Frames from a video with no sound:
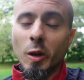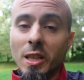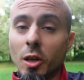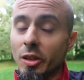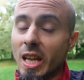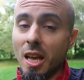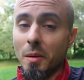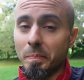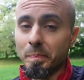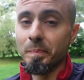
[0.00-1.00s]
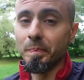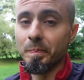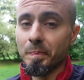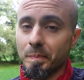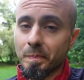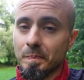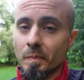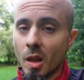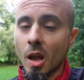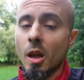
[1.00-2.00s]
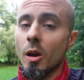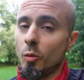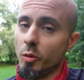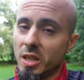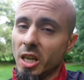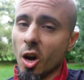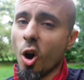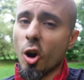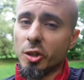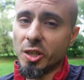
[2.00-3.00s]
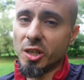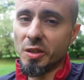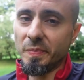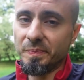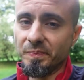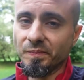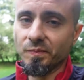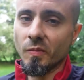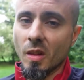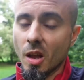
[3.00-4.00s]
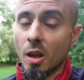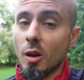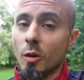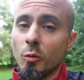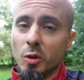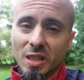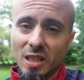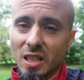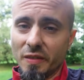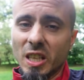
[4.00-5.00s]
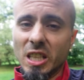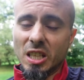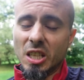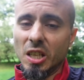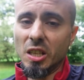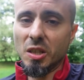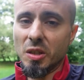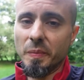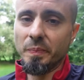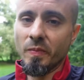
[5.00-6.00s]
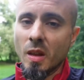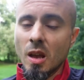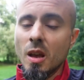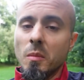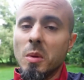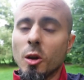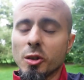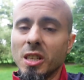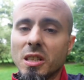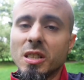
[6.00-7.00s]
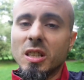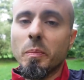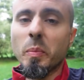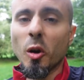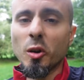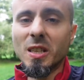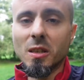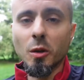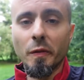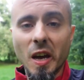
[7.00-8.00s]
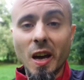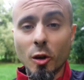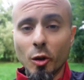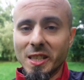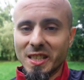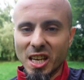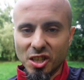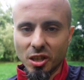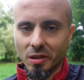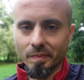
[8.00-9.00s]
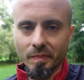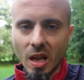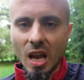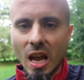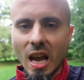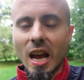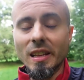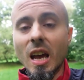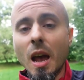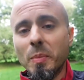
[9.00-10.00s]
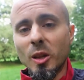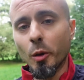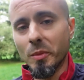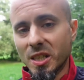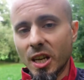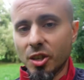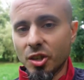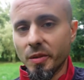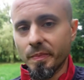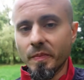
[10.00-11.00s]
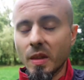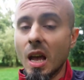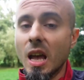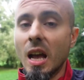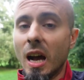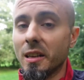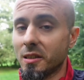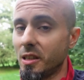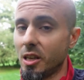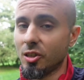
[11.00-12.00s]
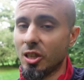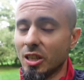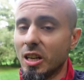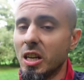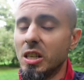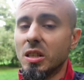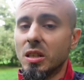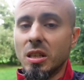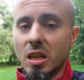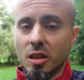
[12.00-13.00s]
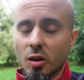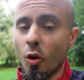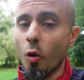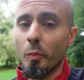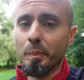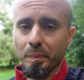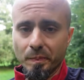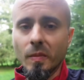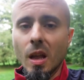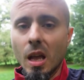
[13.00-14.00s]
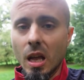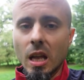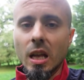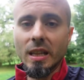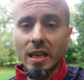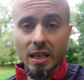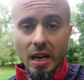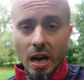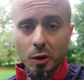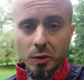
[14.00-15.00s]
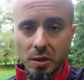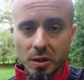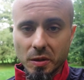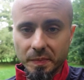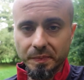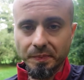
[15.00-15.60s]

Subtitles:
win your name with the gods, with the divinities, because it is the process of heroization and epitomization, as in ancient Greece and Rome, that counts.